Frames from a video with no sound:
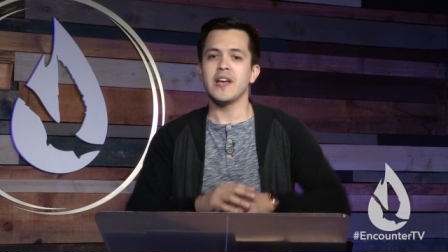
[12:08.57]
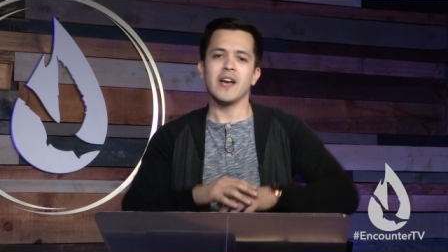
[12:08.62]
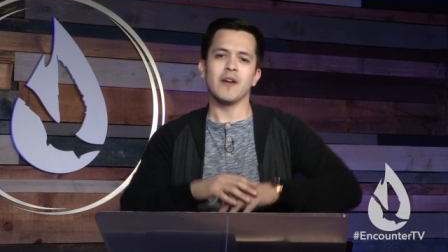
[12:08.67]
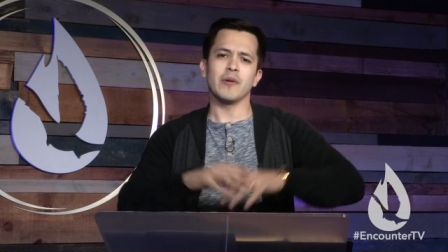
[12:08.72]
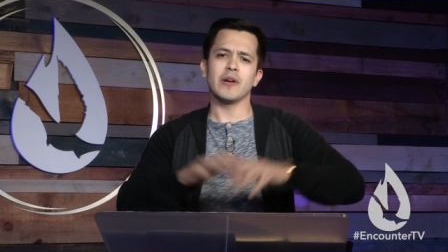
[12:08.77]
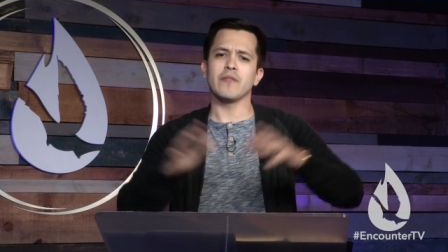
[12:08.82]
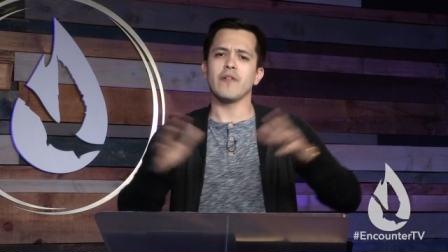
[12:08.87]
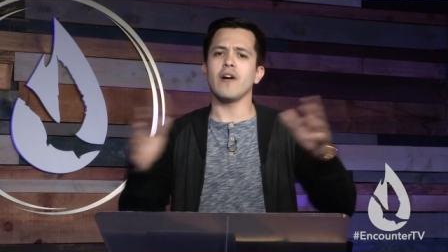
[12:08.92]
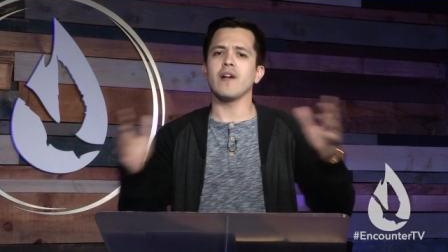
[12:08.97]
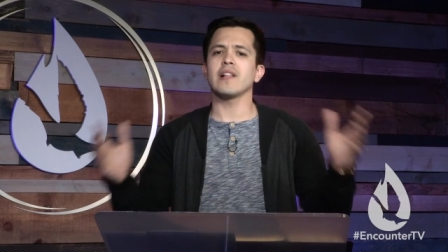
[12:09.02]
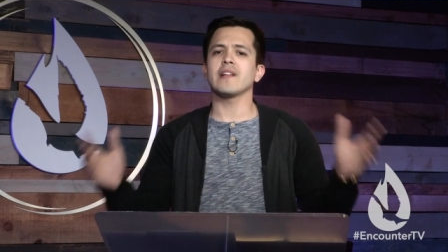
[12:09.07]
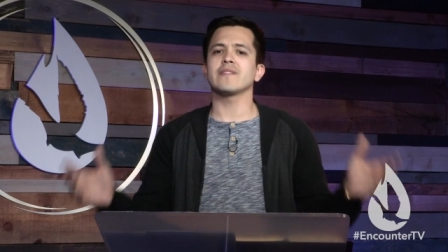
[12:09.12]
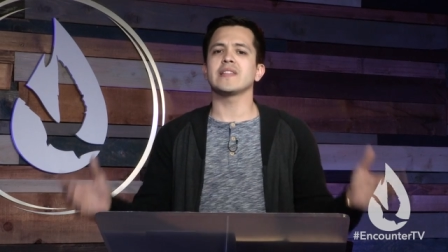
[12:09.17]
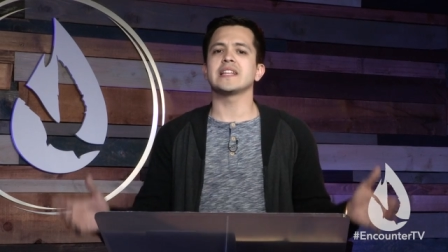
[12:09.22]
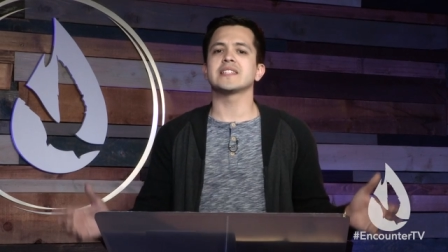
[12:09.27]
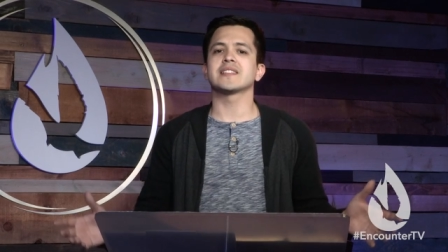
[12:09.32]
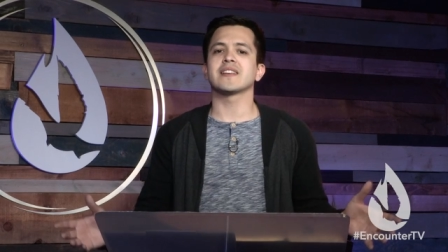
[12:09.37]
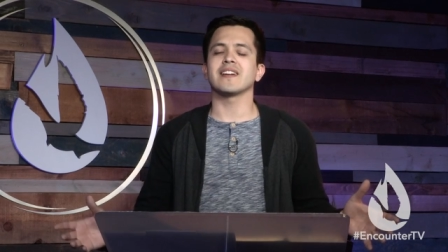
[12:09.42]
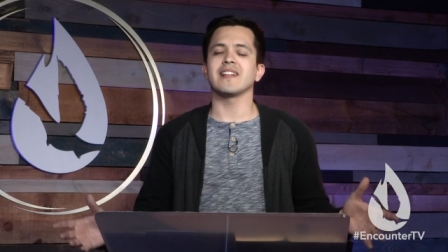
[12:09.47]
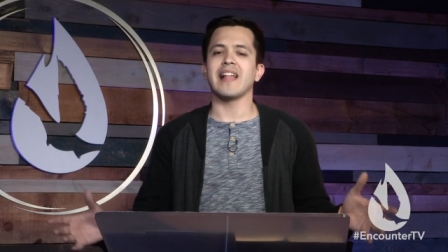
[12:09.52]
We have all of
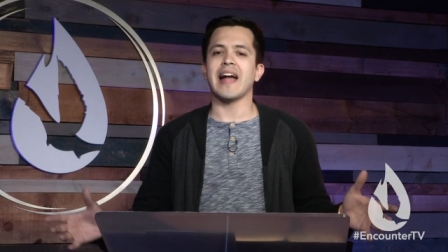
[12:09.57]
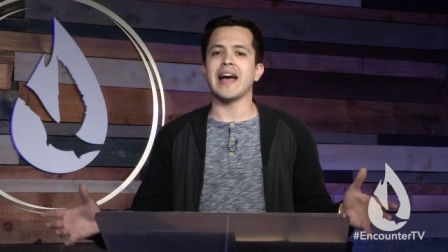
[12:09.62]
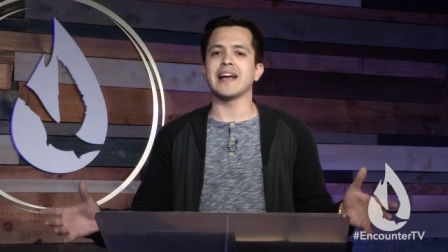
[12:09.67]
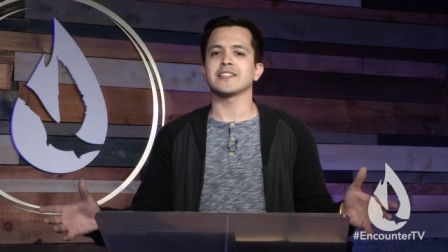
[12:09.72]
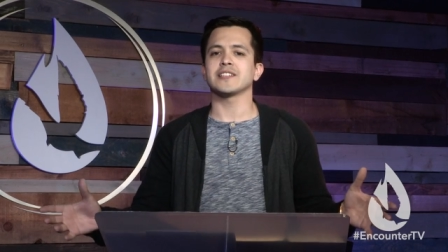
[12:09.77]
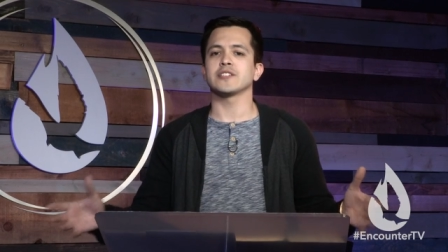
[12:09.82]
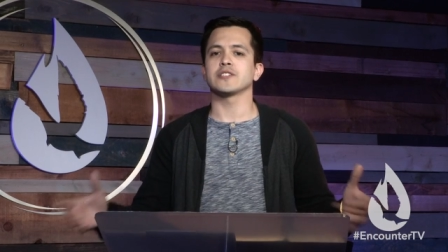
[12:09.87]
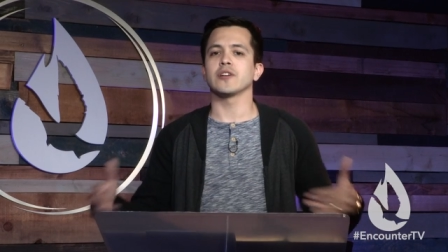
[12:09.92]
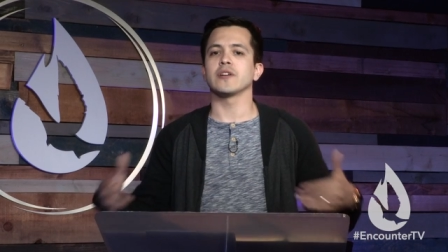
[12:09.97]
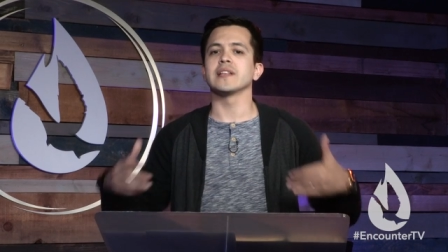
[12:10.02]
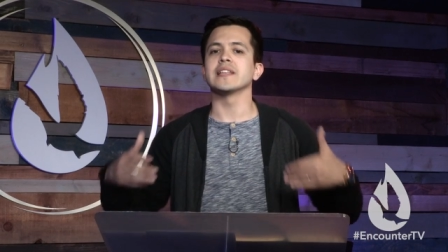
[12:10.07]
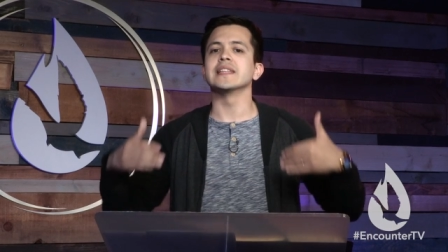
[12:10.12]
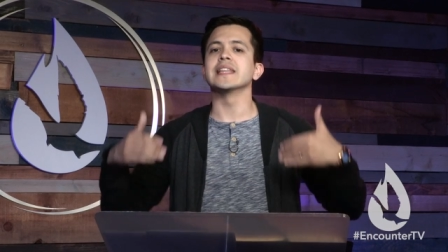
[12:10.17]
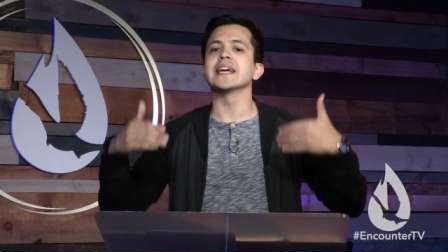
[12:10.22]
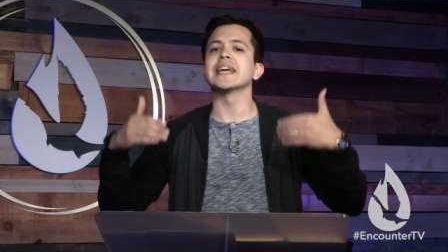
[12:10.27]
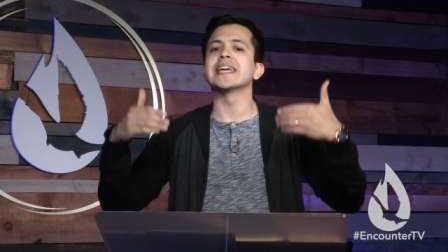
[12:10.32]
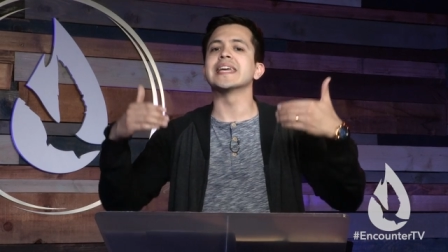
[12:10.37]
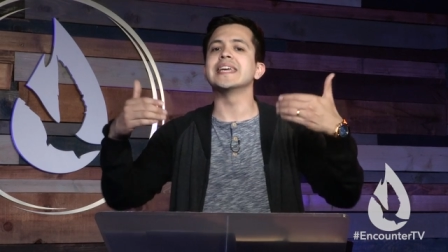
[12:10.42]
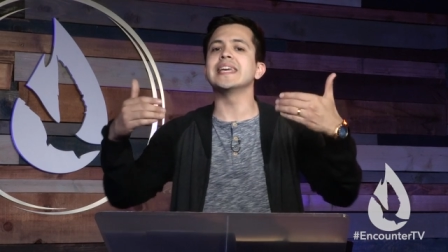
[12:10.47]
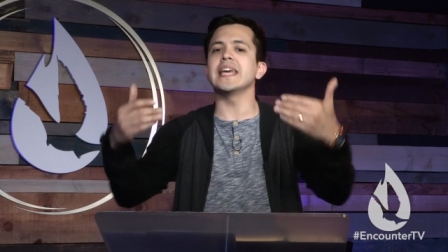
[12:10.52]
these classes on the
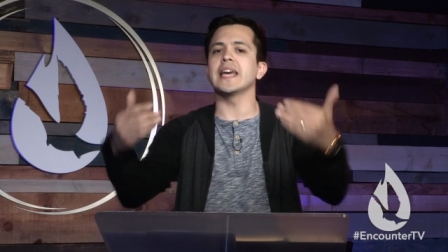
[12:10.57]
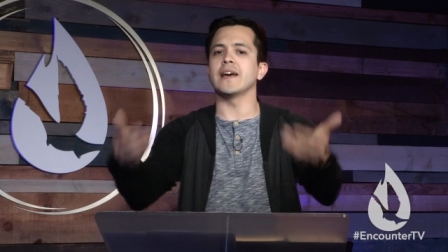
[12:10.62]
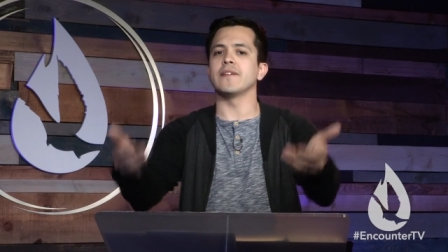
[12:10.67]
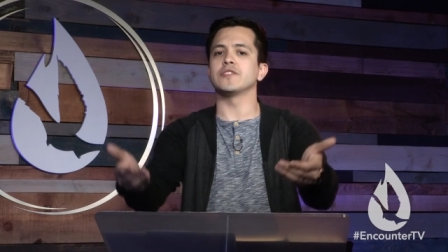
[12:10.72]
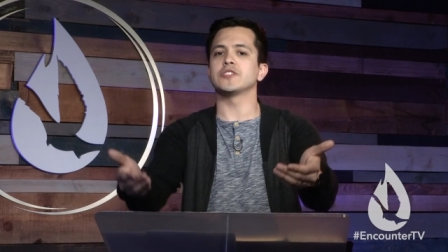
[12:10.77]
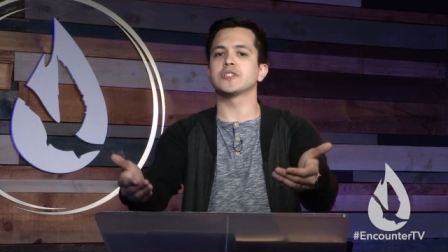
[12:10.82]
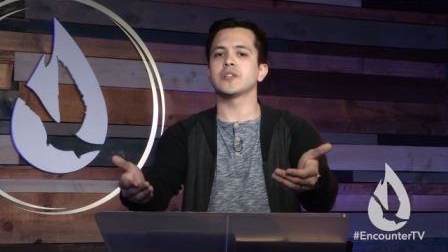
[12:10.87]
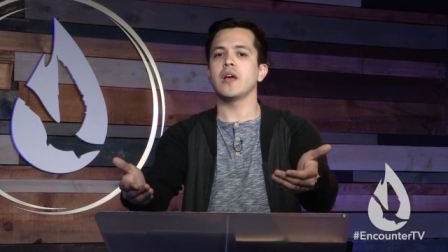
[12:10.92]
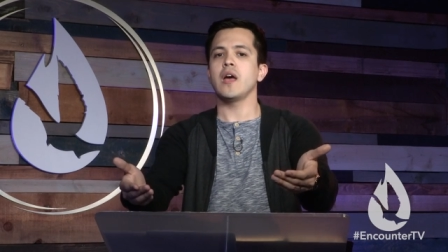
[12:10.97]
gifts,